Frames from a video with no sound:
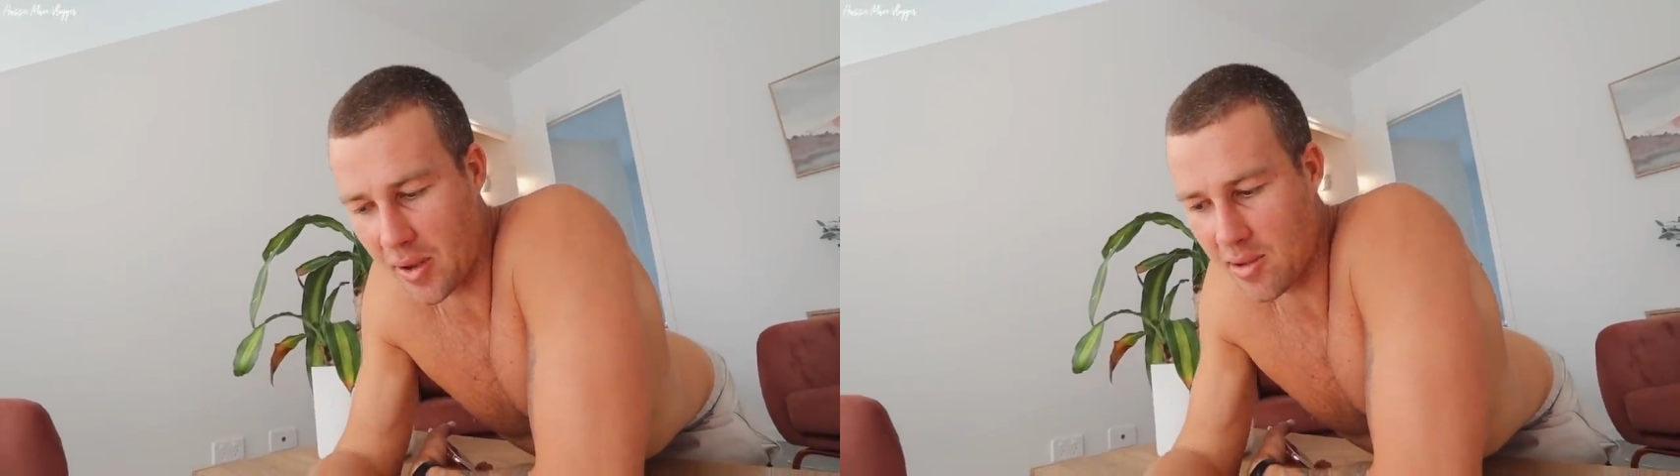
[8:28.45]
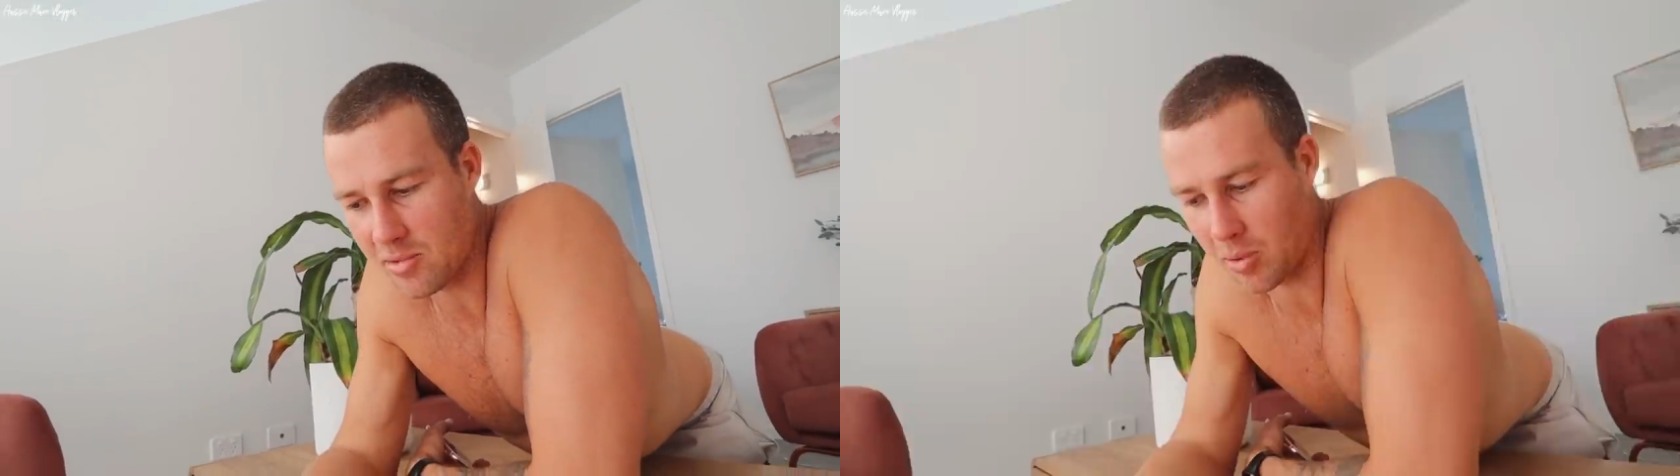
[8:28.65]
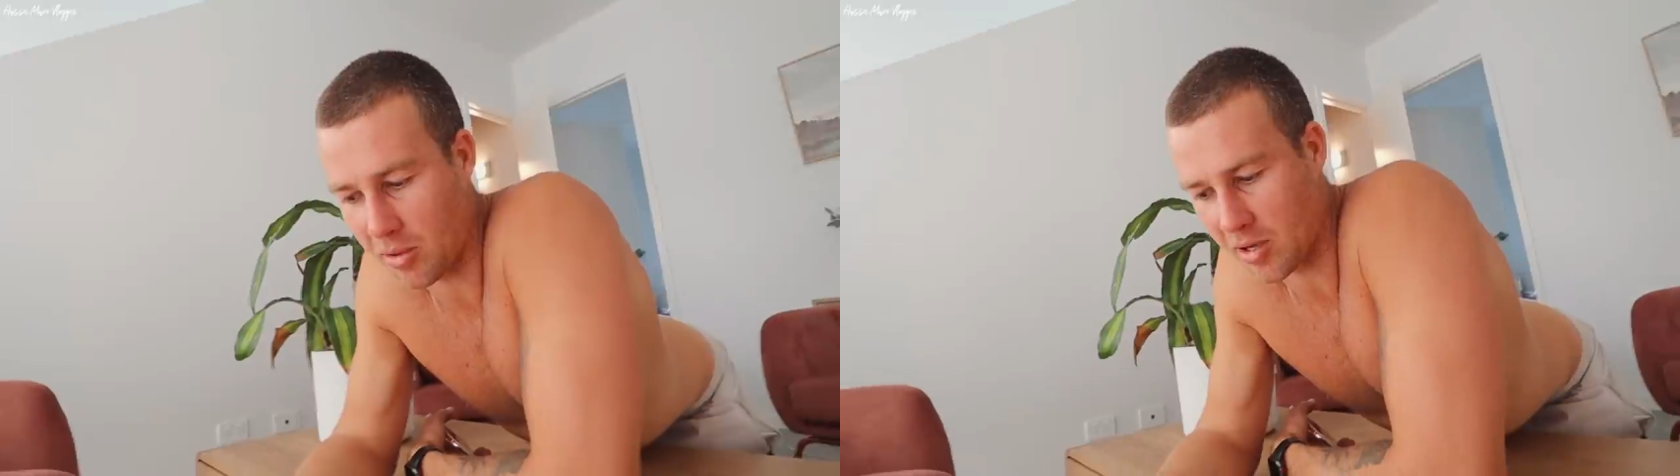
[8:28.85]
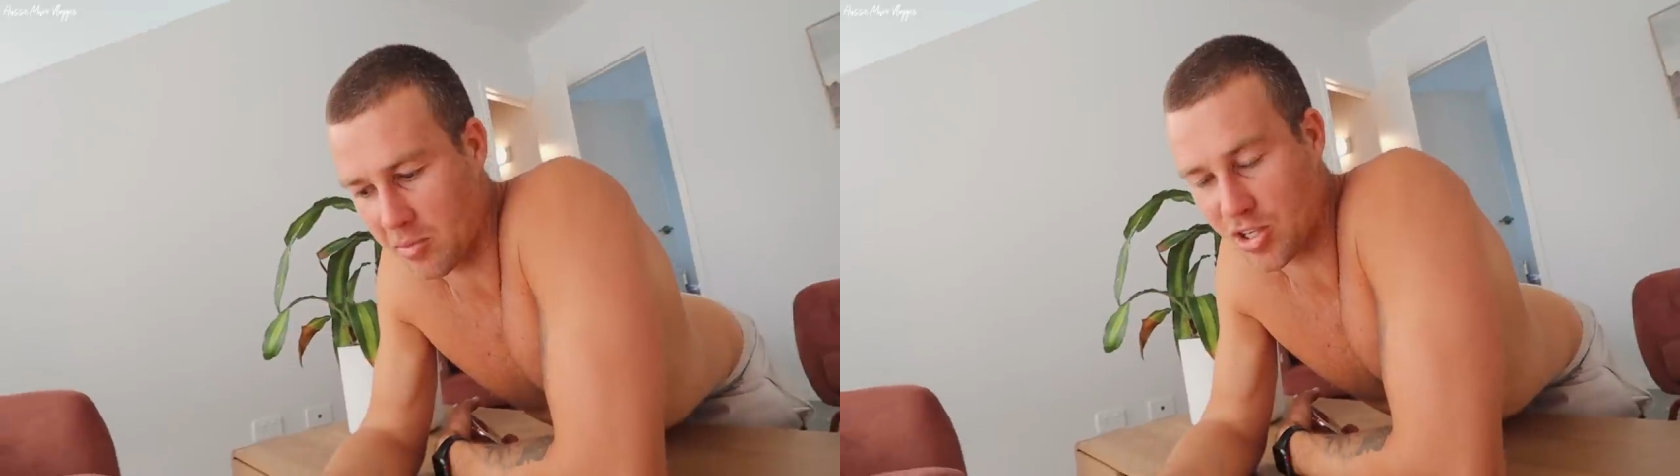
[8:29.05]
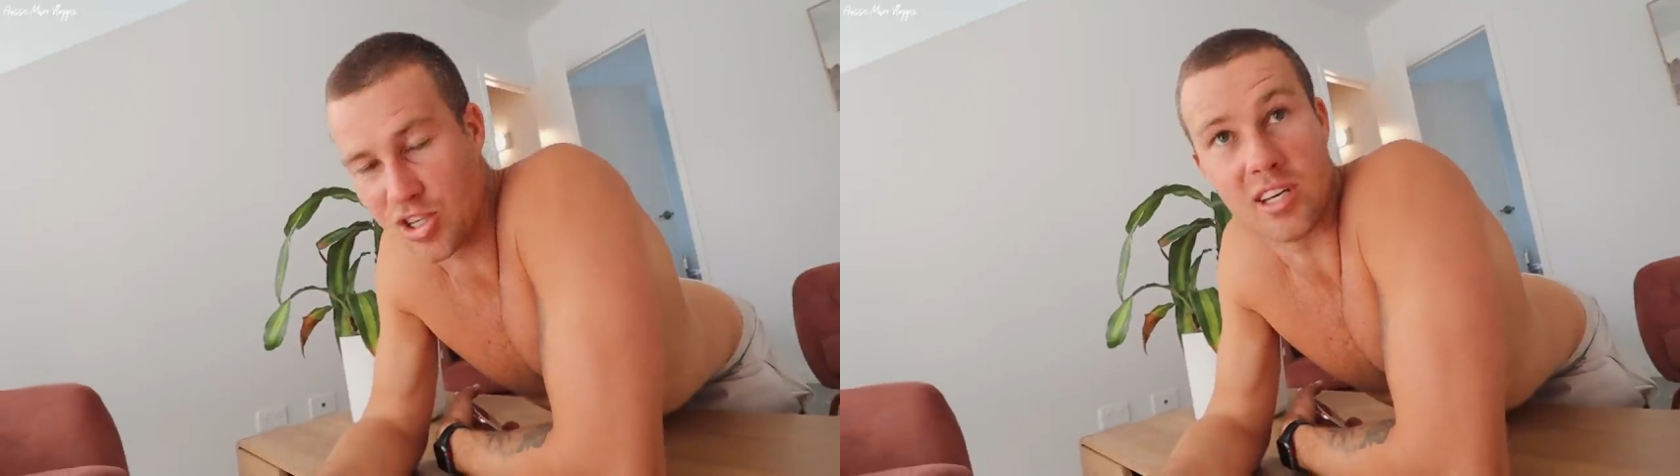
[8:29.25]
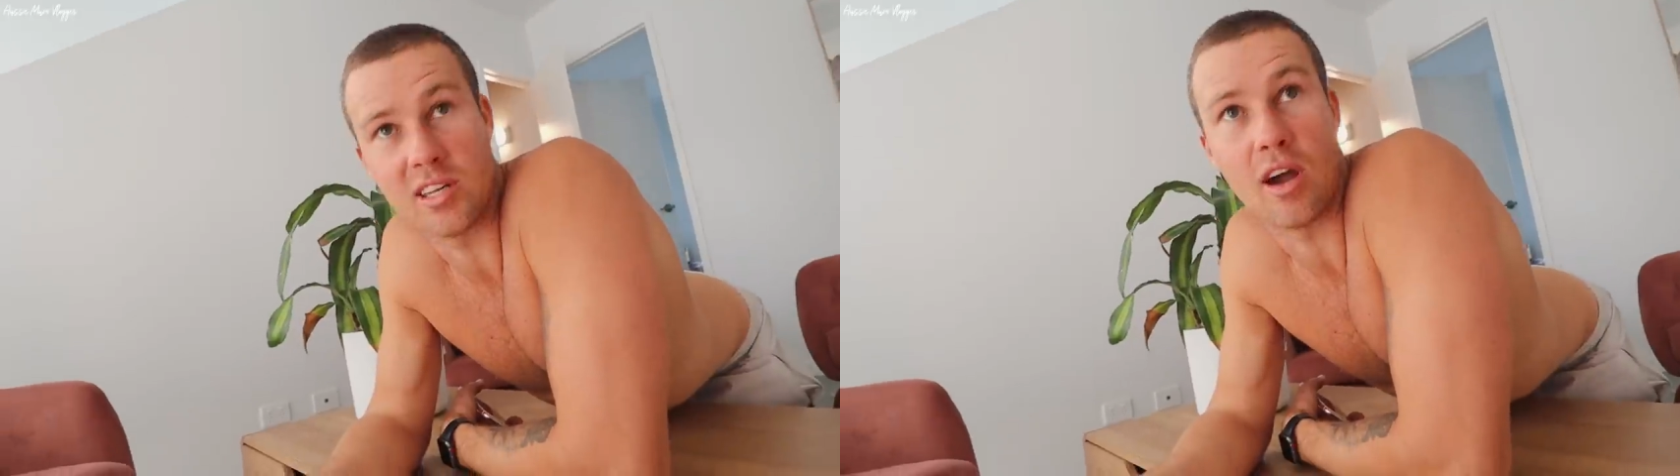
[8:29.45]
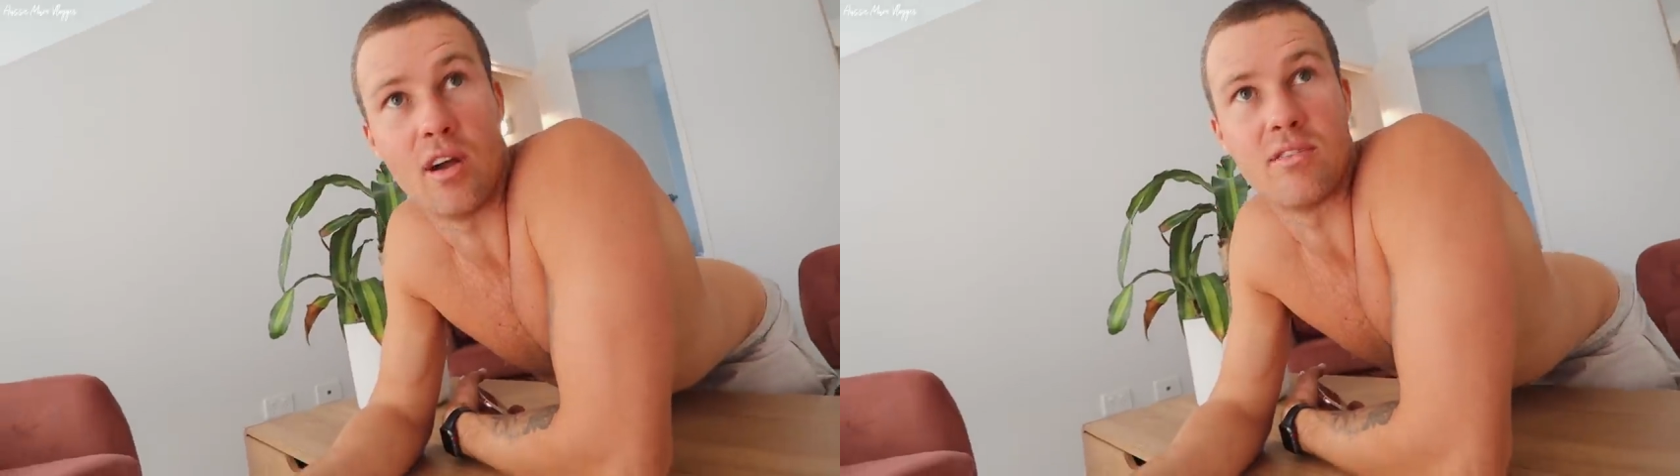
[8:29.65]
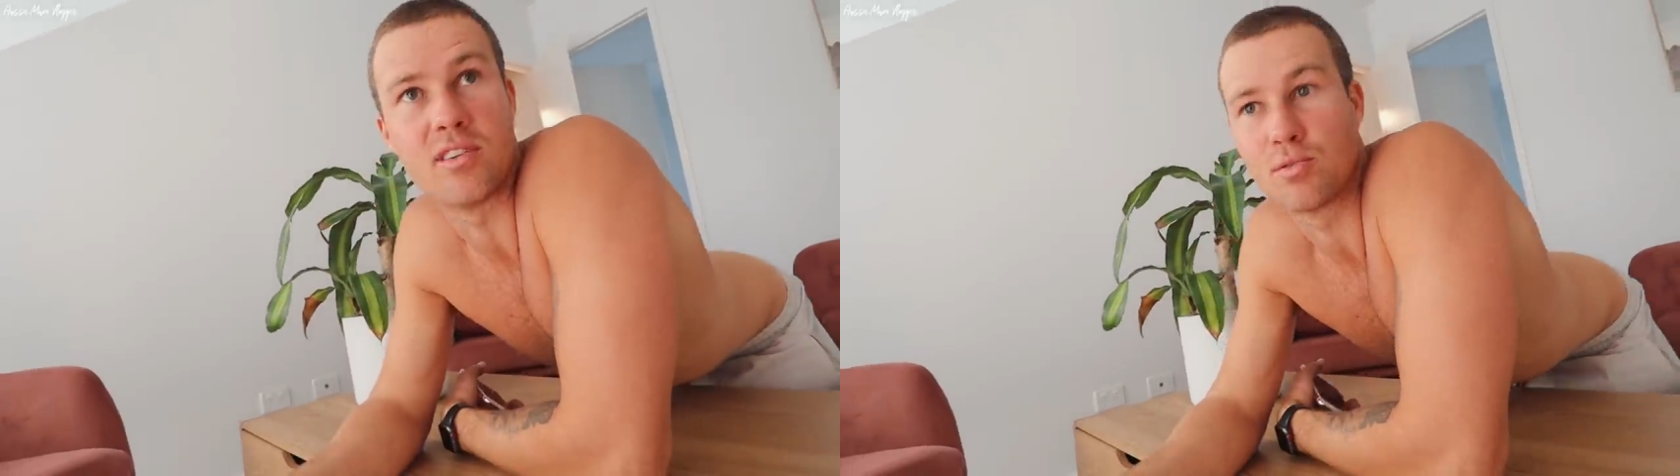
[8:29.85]
baby's probably going to be shitty though
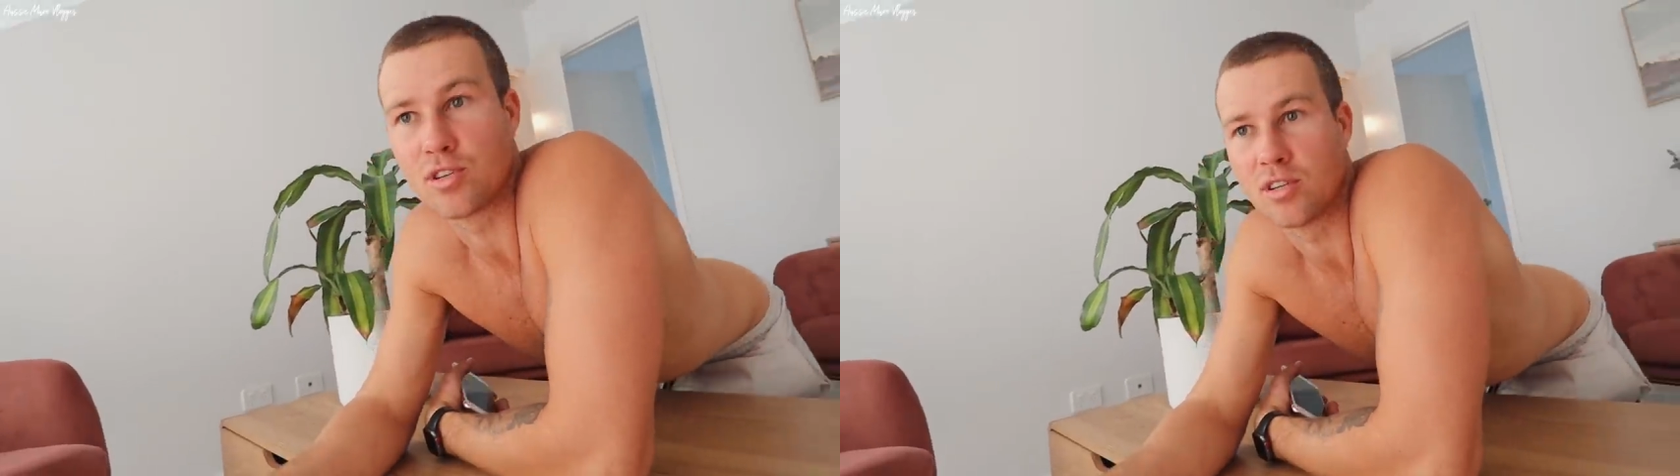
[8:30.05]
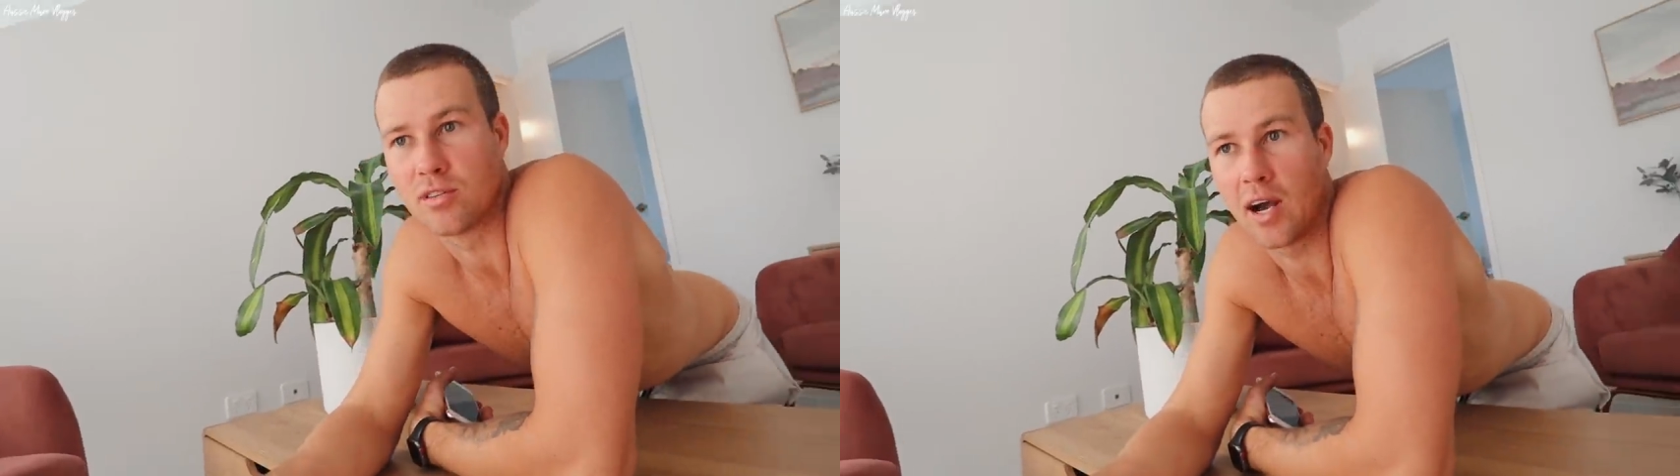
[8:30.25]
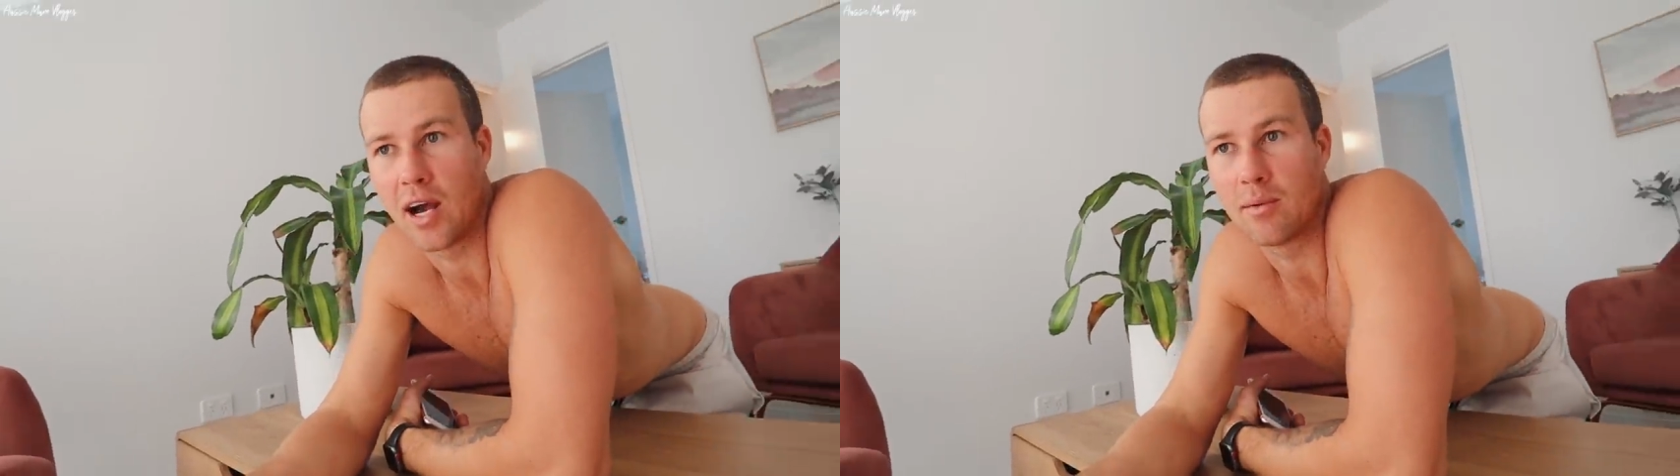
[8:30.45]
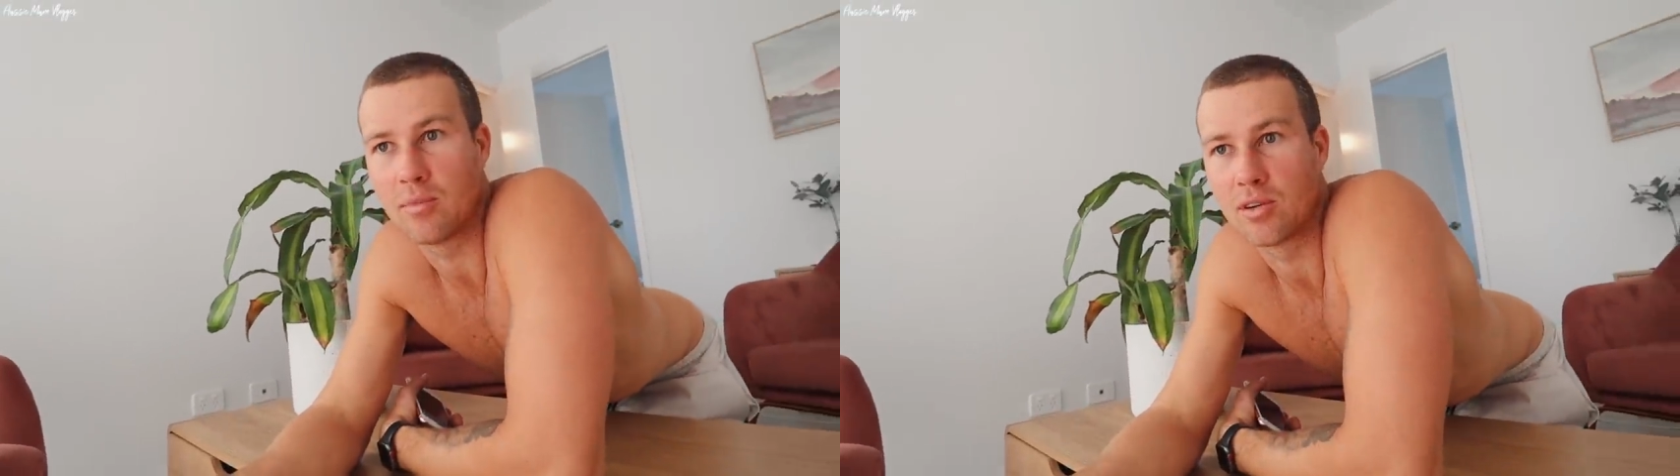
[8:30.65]
if it's pushing too hard,